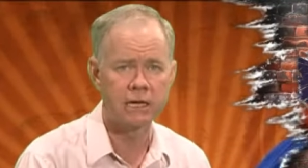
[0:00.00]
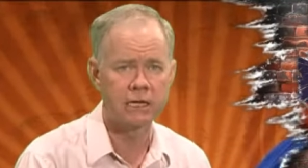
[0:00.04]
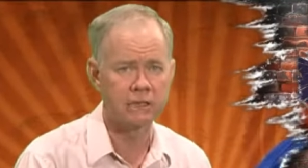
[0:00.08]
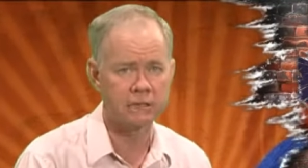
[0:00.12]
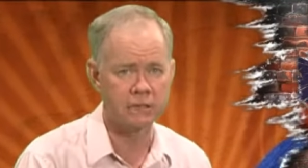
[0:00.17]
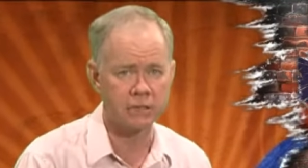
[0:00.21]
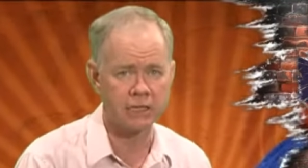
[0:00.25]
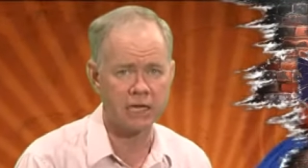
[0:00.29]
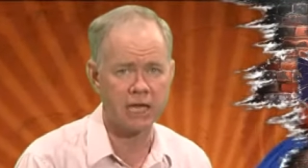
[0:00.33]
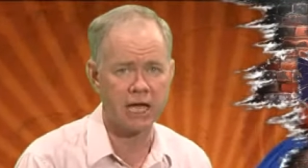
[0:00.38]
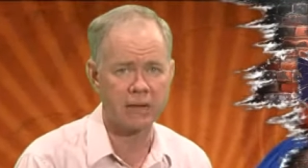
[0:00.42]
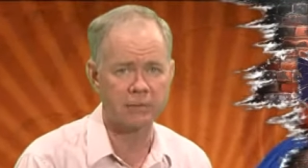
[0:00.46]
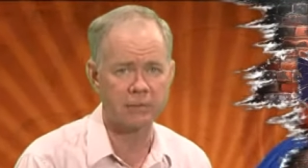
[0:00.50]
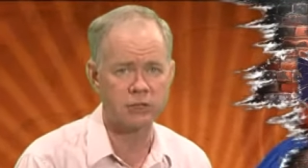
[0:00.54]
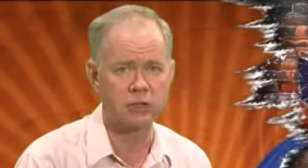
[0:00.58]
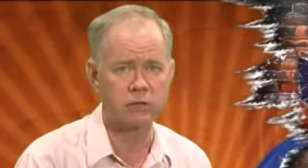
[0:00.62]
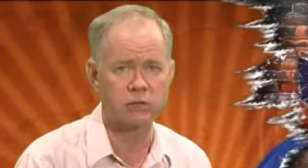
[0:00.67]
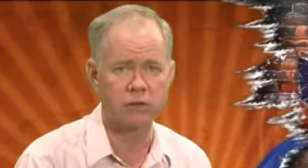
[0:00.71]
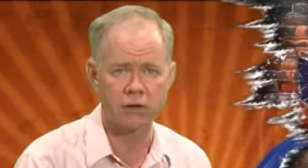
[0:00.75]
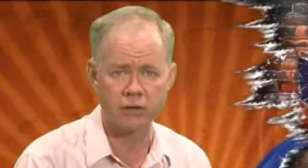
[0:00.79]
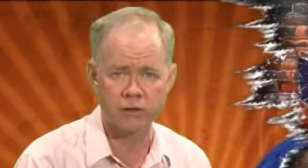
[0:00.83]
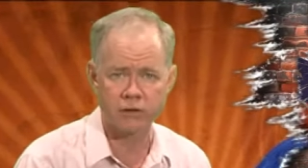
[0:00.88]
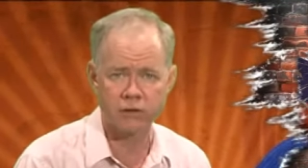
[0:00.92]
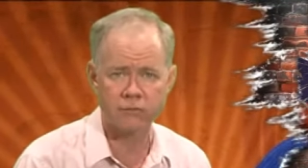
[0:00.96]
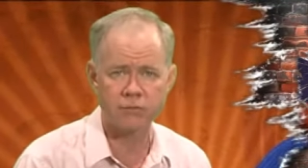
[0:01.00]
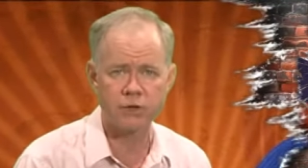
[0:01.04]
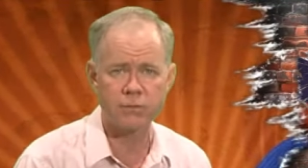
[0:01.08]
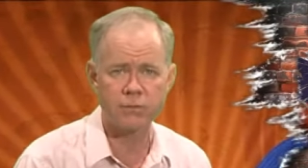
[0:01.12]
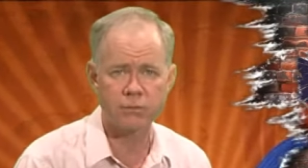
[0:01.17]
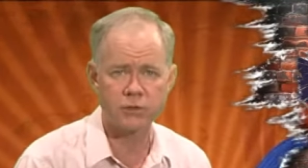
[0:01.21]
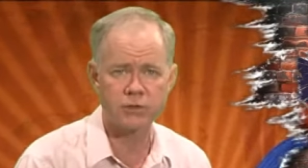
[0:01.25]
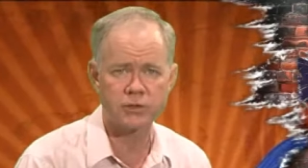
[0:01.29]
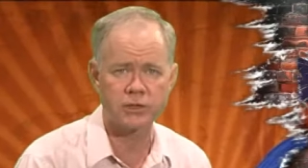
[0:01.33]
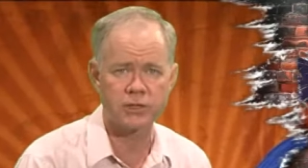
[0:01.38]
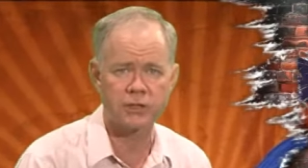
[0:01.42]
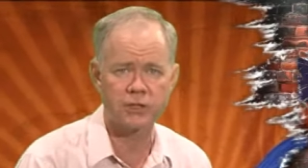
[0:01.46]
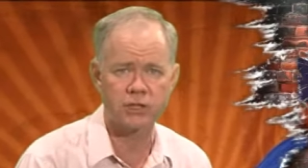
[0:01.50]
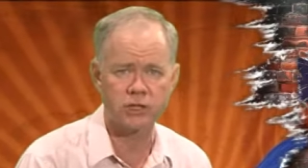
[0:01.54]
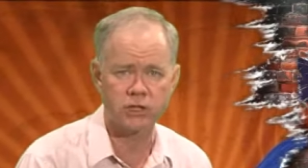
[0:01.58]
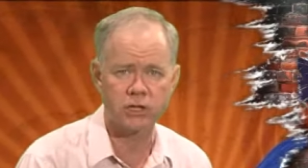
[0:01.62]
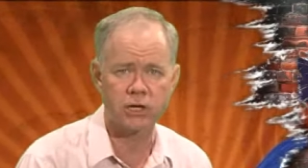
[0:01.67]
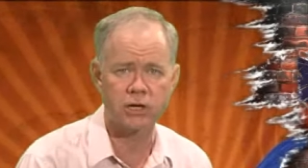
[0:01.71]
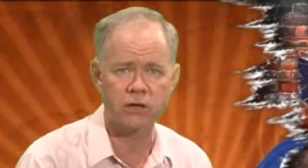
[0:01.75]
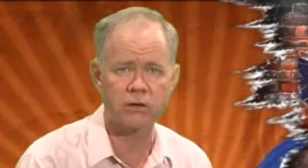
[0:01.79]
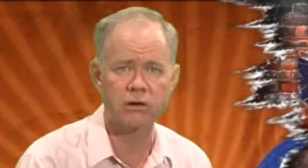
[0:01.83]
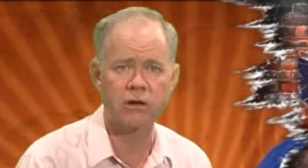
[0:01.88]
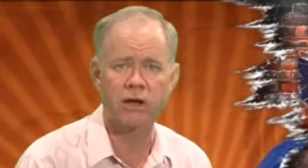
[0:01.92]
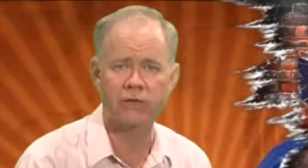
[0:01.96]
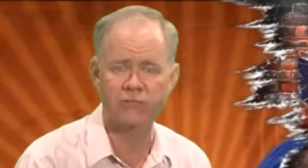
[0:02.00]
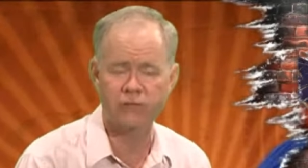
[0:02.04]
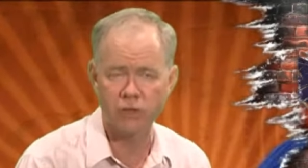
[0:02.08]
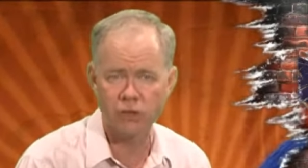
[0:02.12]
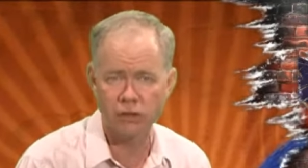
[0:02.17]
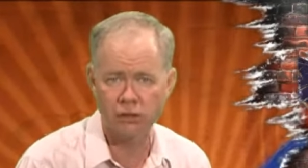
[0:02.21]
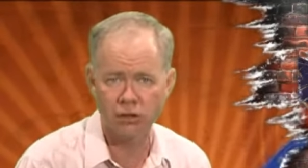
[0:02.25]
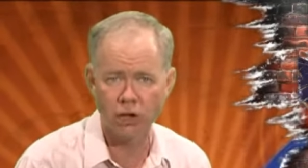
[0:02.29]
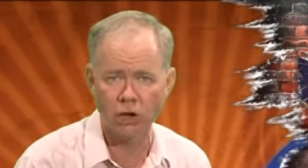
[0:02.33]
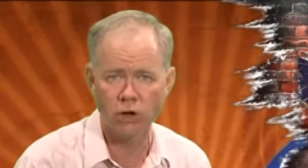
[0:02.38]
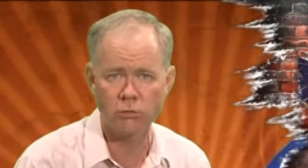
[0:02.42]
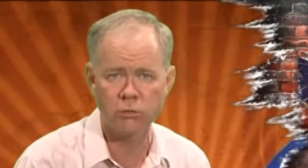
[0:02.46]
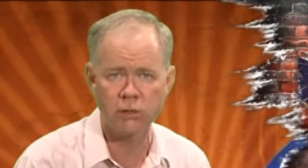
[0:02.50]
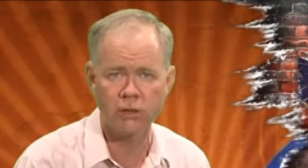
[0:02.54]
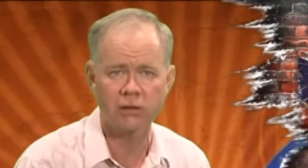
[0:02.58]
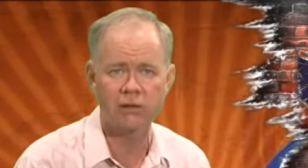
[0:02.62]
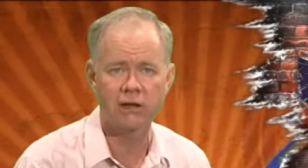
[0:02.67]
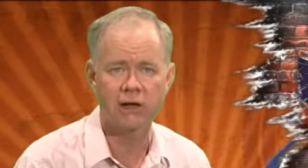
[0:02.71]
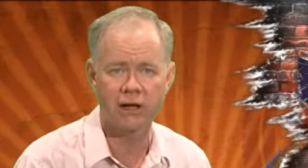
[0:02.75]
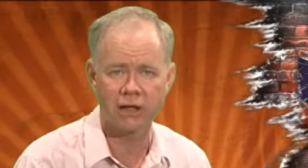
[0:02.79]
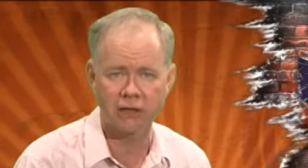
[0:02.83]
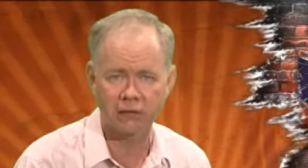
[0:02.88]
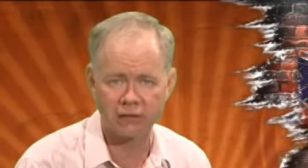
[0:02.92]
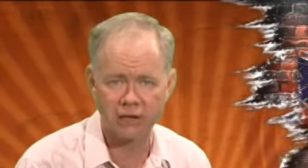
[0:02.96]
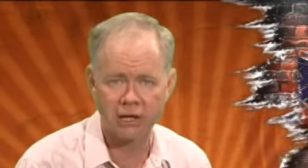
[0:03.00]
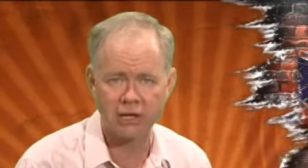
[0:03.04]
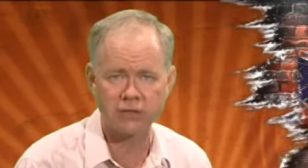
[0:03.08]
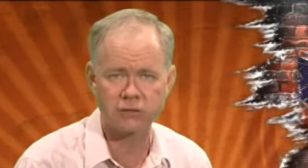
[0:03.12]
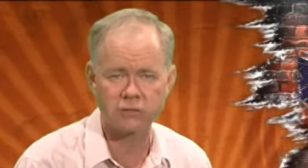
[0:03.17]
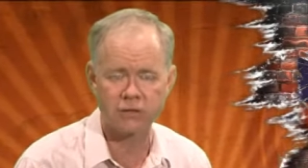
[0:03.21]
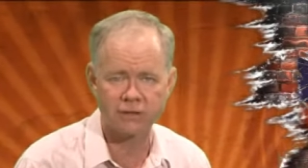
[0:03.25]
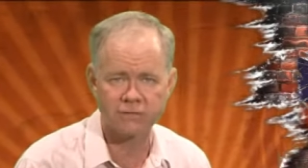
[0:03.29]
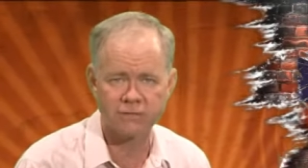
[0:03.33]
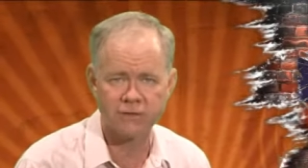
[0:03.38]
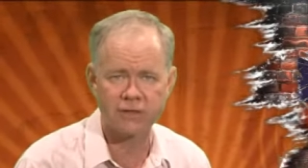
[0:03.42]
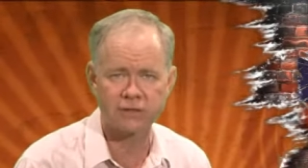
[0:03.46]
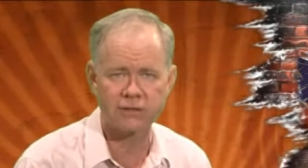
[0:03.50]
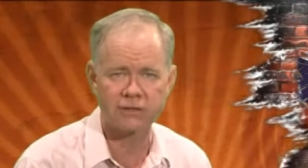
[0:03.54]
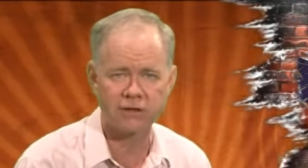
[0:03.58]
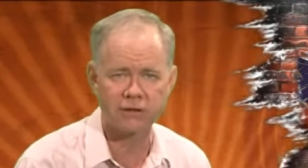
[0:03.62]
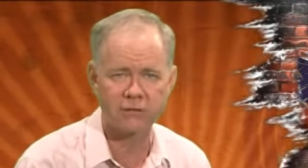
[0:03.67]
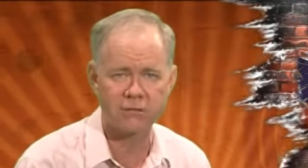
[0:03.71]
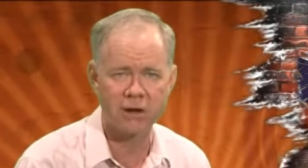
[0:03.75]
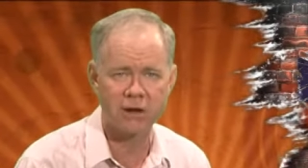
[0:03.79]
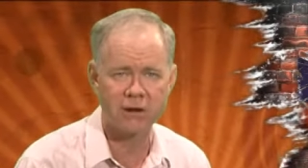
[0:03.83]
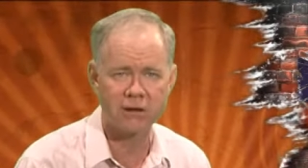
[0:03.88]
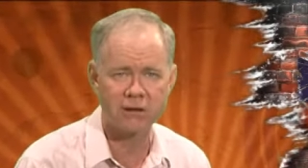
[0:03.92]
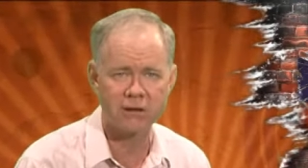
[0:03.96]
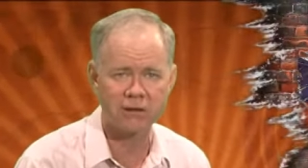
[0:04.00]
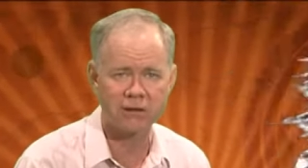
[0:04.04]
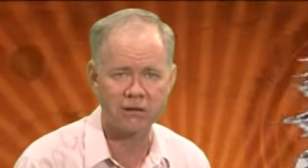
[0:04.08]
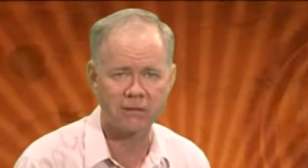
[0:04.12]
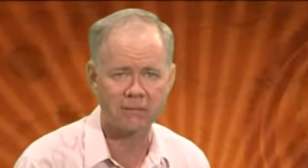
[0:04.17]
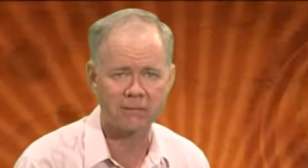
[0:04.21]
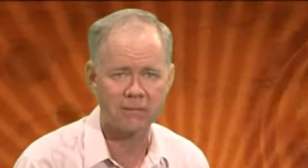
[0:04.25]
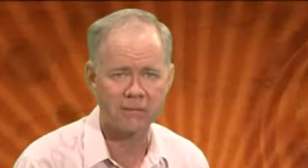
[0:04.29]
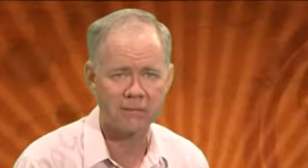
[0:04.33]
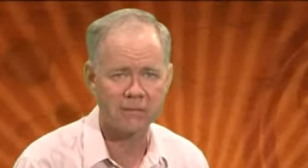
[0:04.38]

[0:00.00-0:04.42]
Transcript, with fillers: to capture a 3% share of the global electric vehicle market.